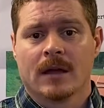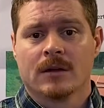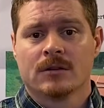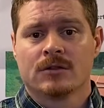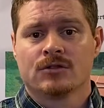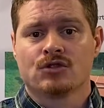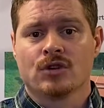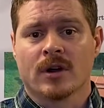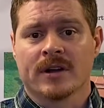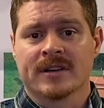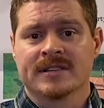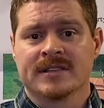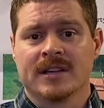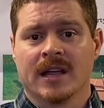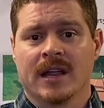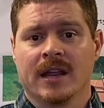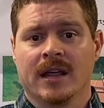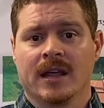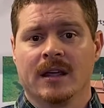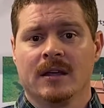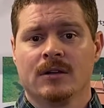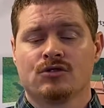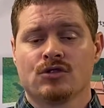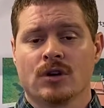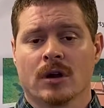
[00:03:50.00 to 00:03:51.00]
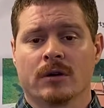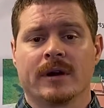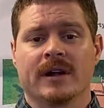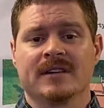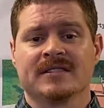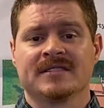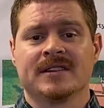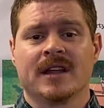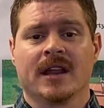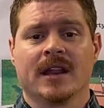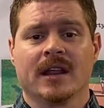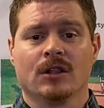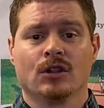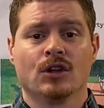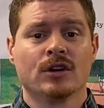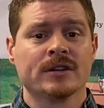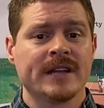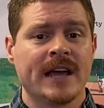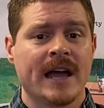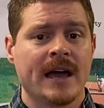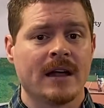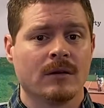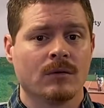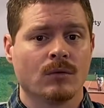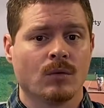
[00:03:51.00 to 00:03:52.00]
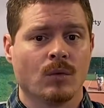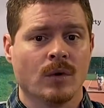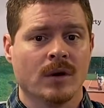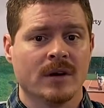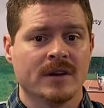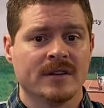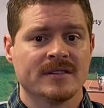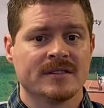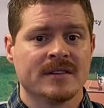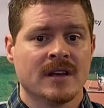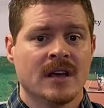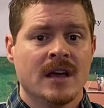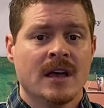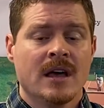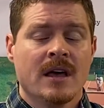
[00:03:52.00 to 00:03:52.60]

truck route study looked at was